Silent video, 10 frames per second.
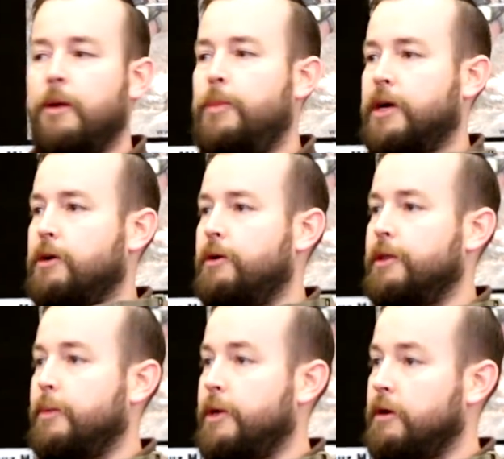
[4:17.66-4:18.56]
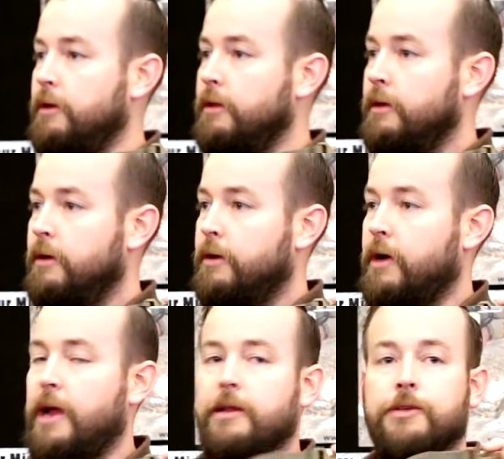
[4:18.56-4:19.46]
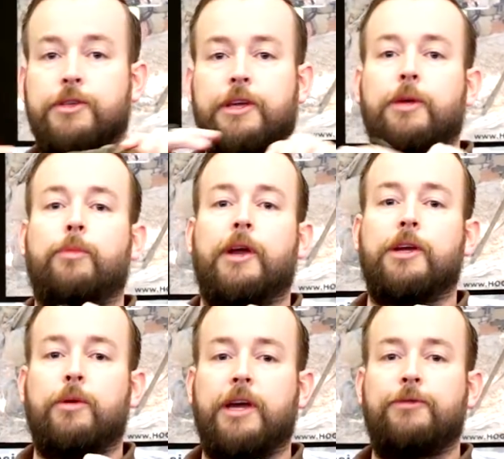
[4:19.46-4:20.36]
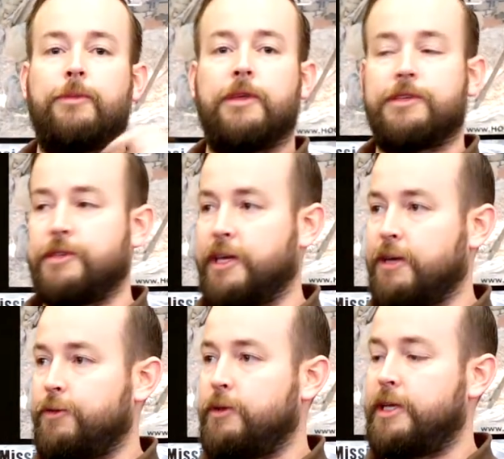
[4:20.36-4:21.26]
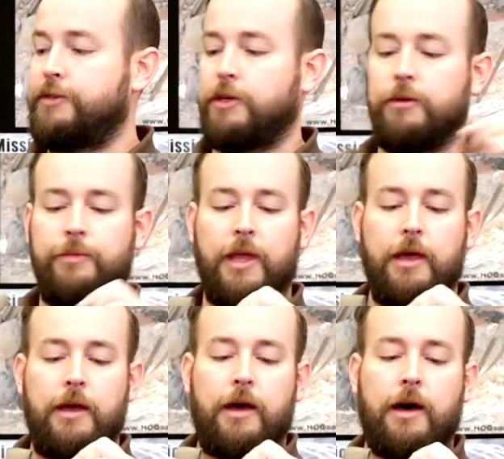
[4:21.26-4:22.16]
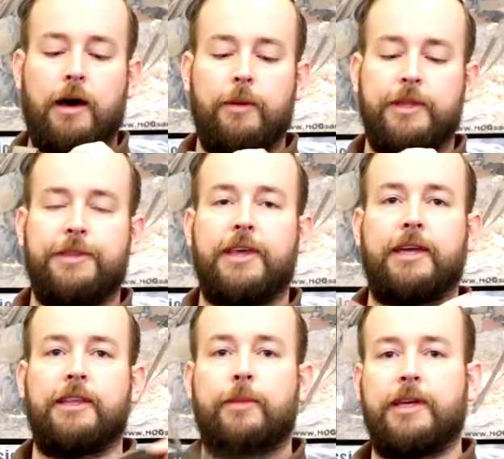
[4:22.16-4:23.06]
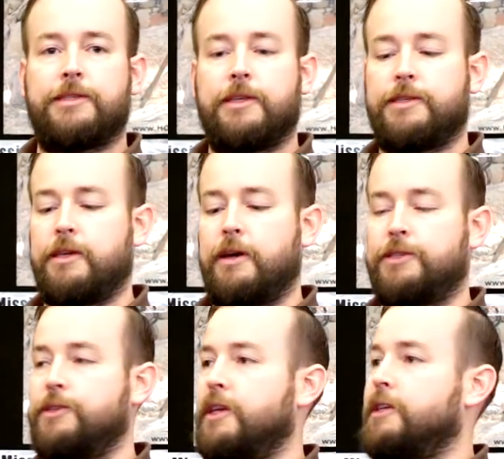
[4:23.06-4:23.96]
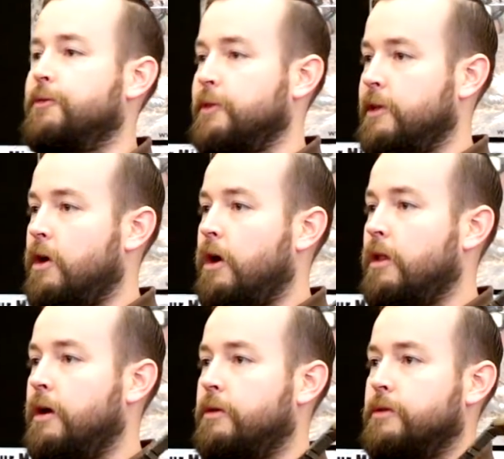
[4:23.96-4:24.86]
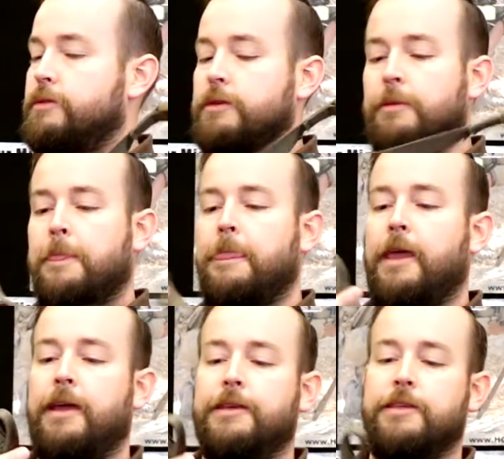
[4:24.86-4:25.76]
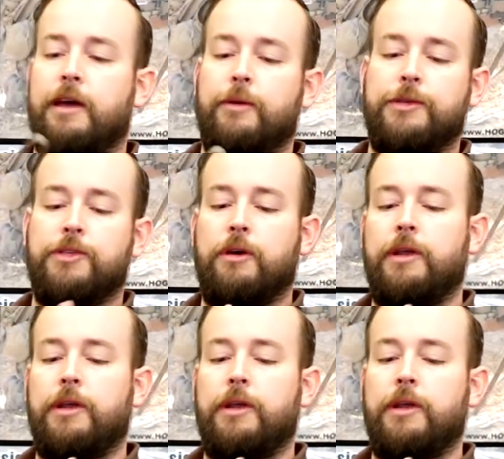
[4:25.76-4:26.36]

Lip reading: buckle in the middle, right? So you can break away from the sling if you need to. And the thing that makes this sling different than all others is we sewed